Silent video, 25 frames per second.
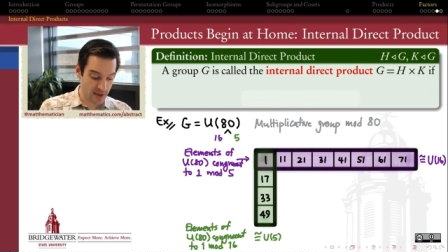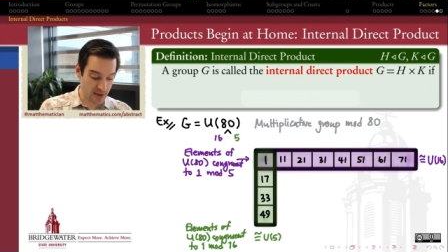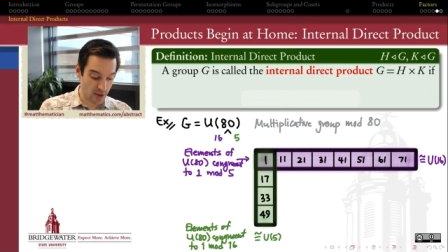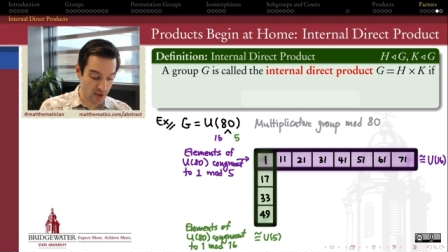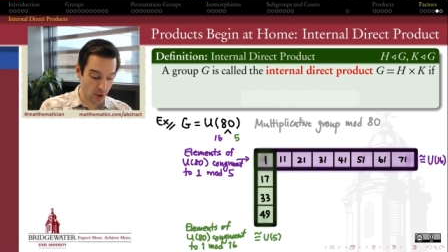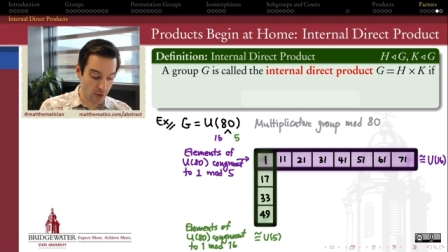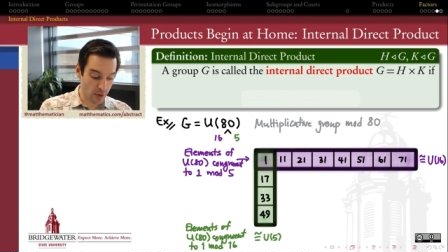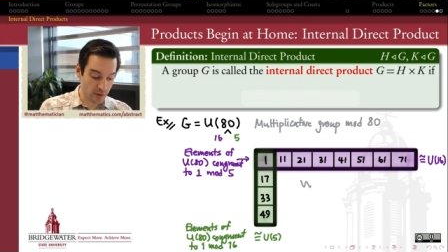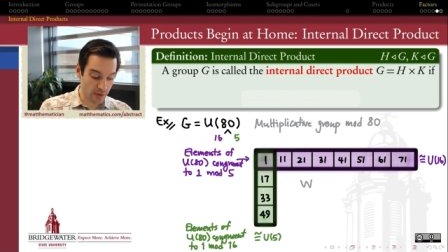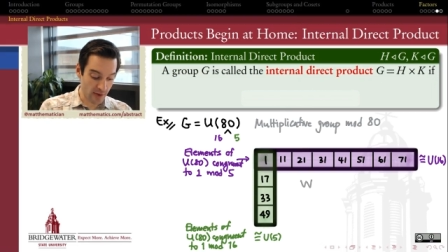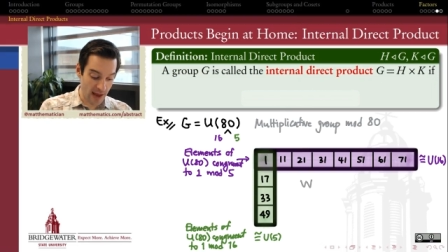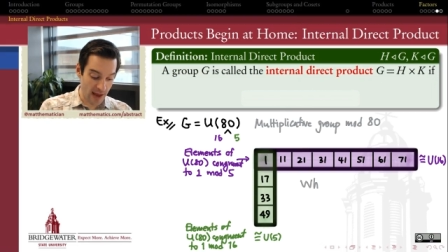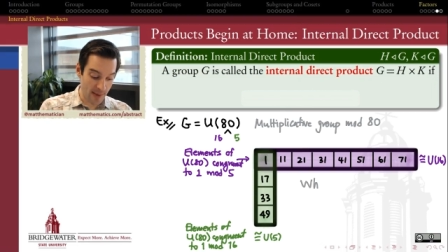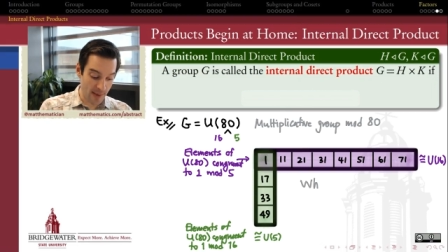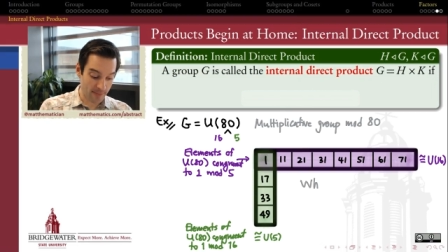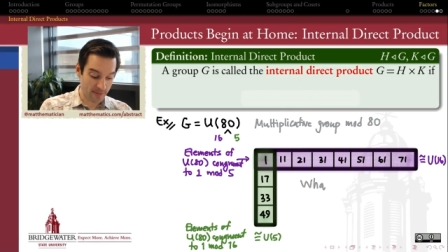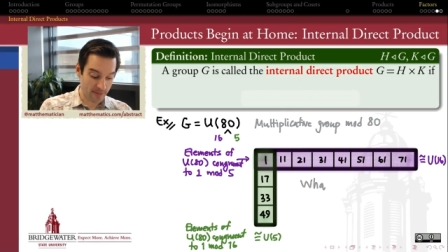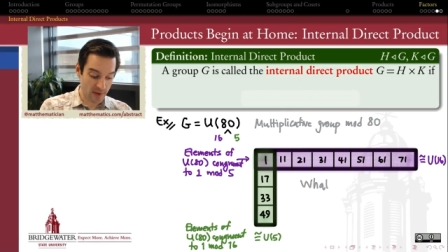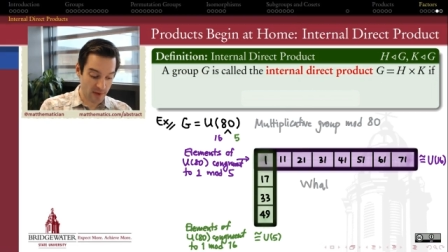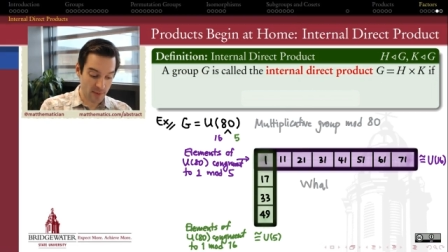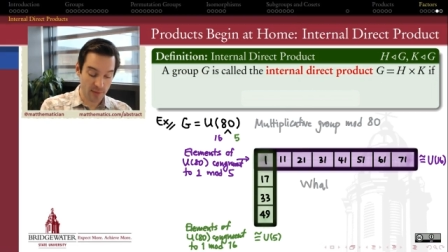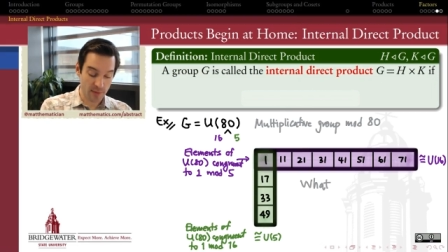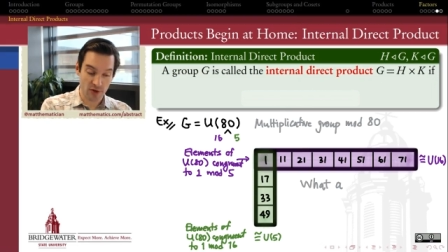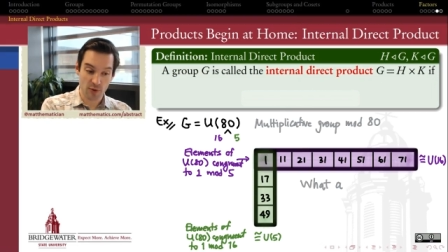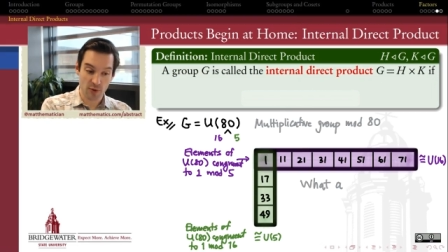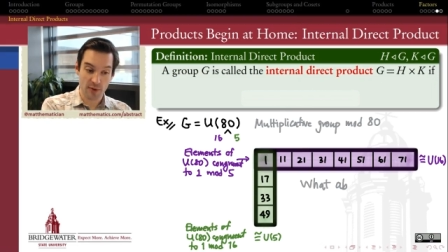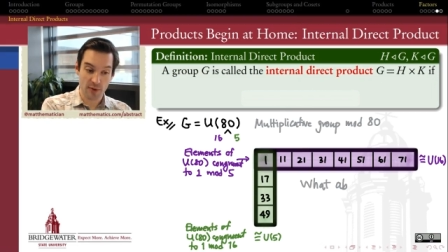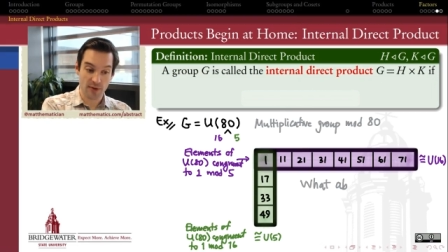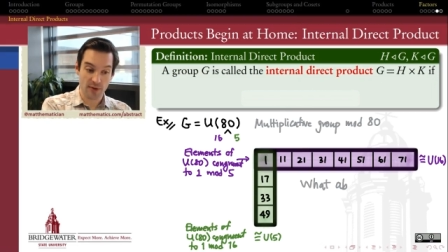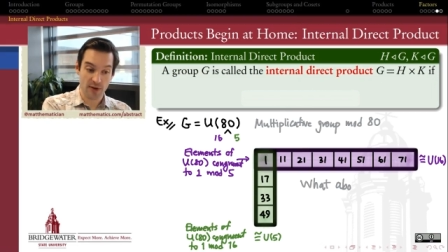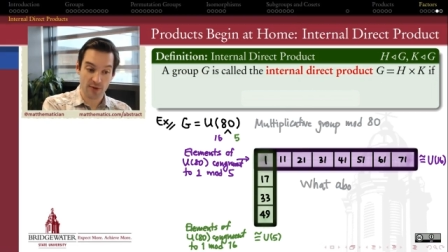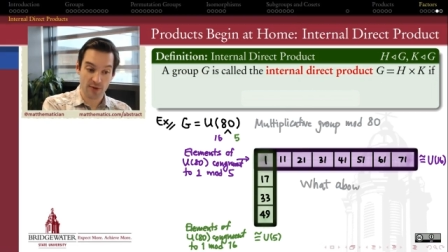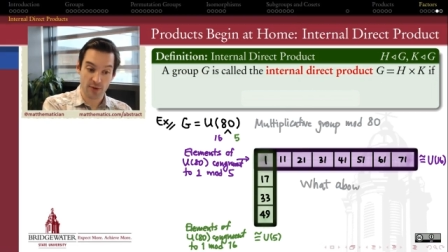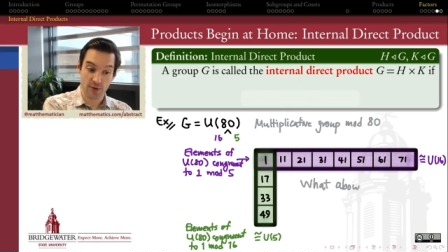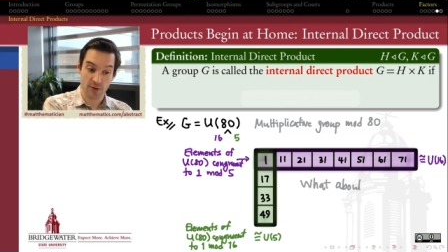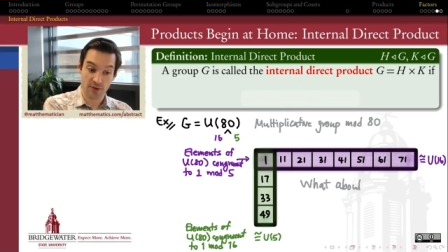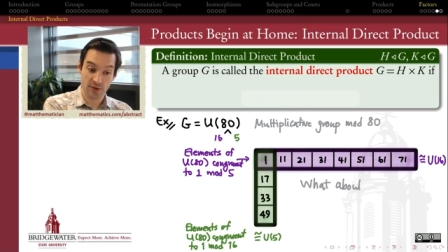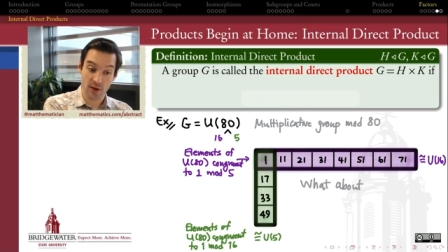in the overlap between
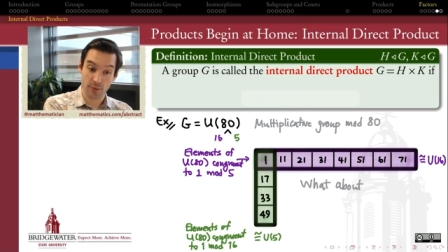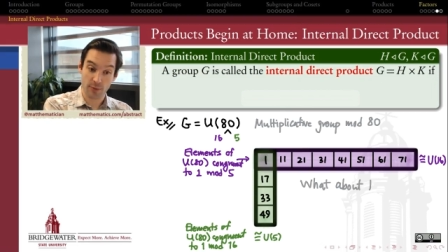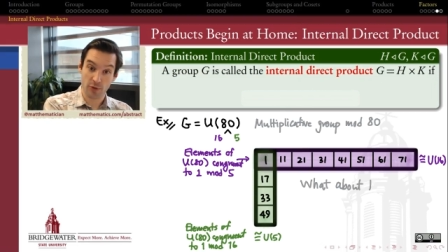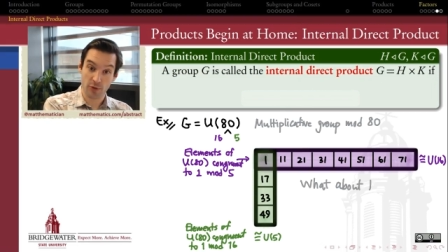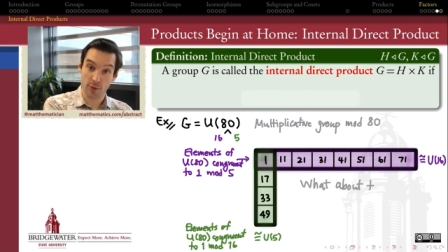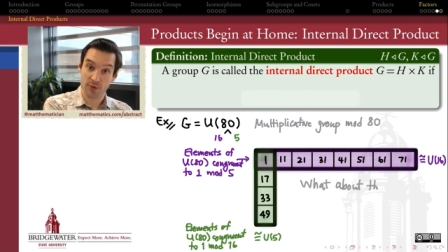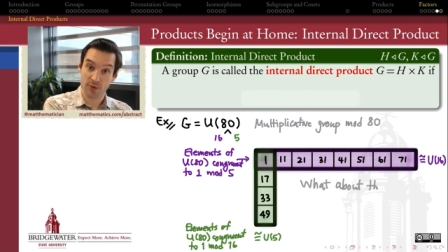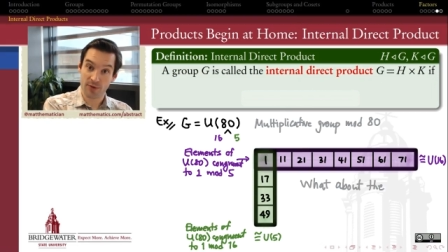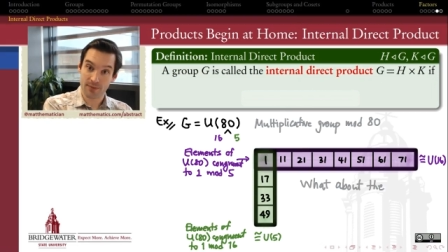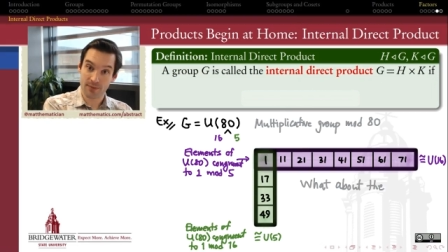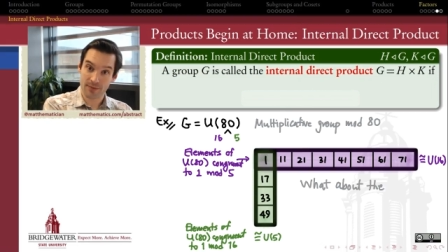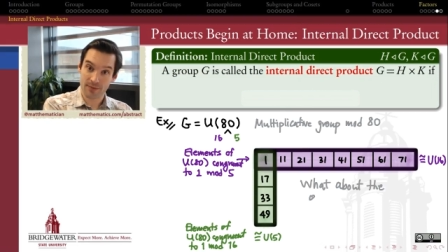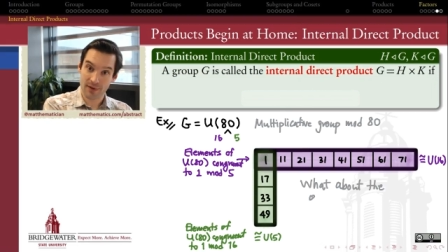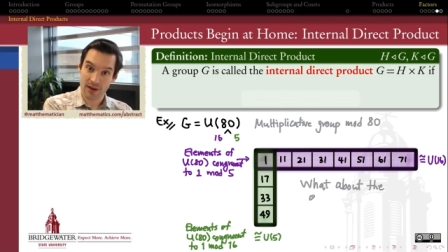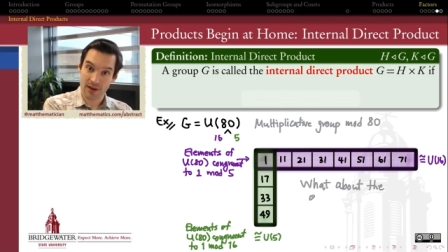these two subgroups.